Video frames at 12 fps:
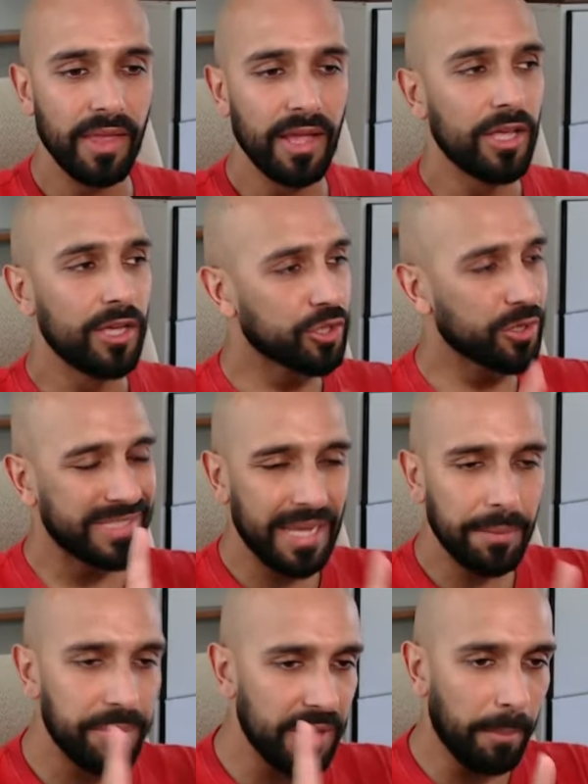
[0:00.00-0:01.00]
So
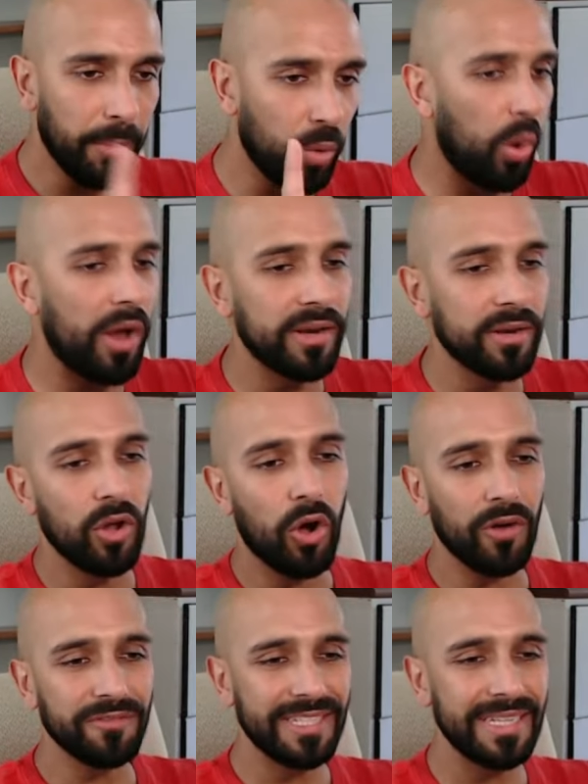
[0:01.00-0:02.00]
tip number one
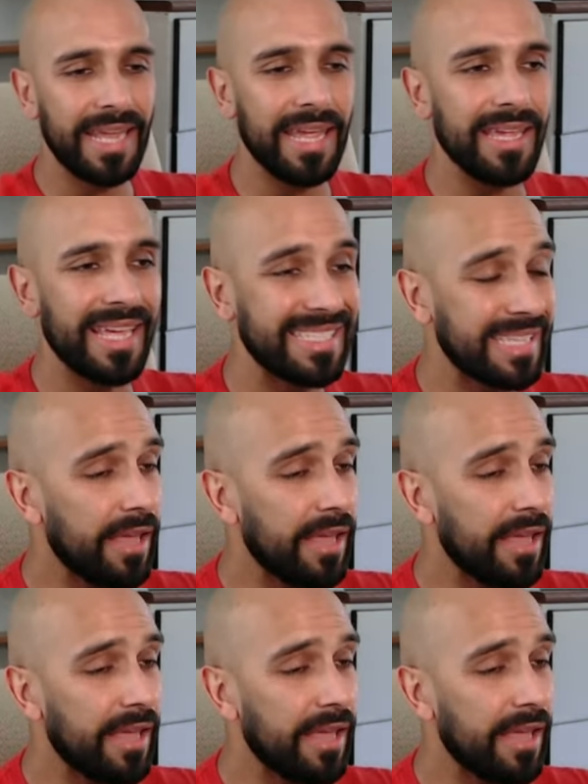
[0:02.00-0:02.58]
of today is